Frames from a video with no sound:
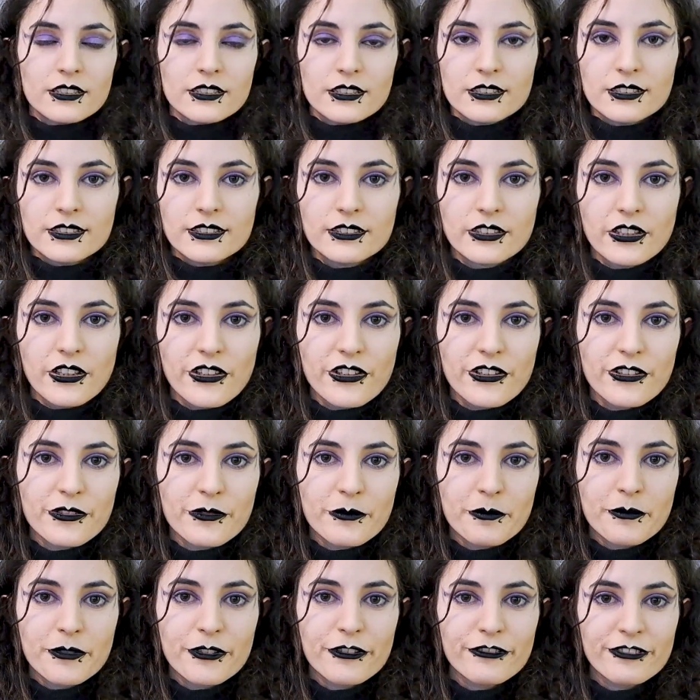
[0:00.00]
So
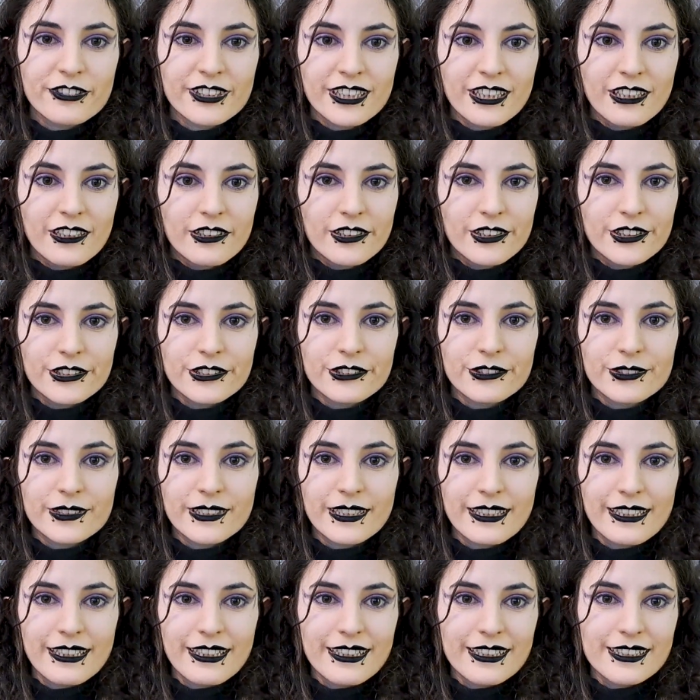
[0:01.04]
moving on to the
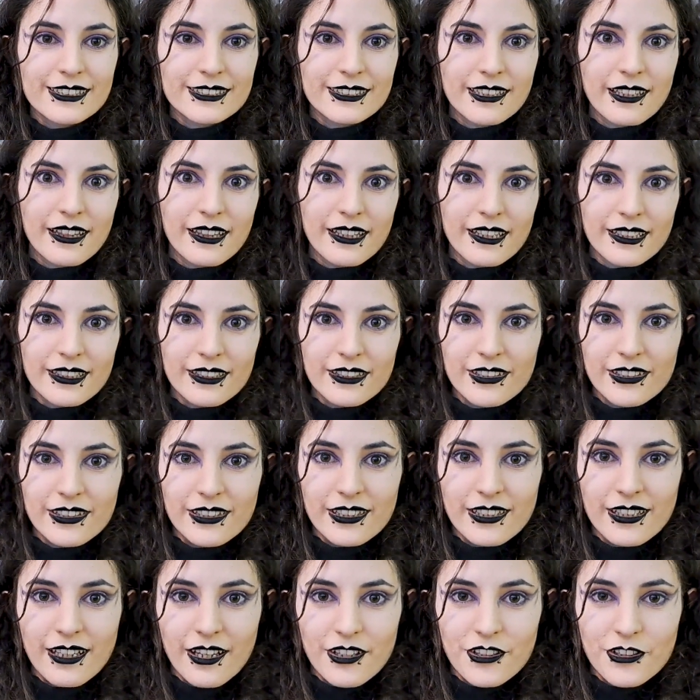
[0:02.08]
next thing she
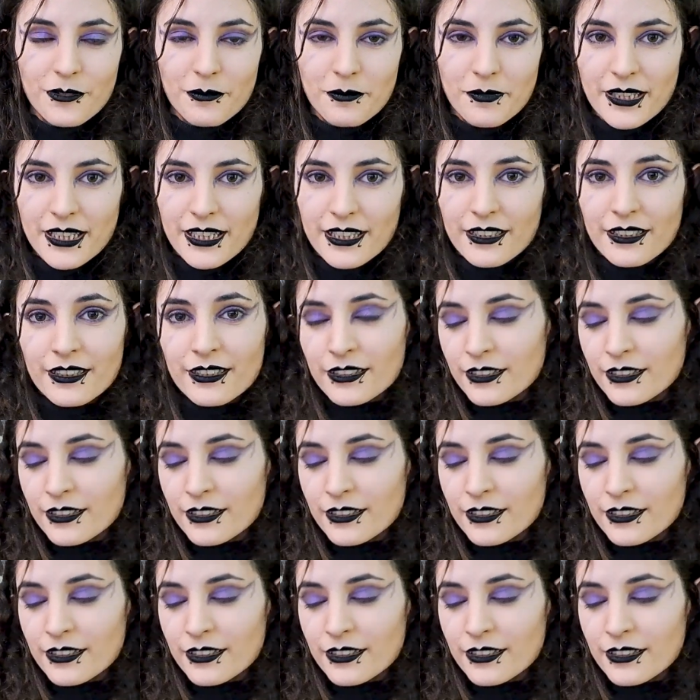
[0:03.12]
got me,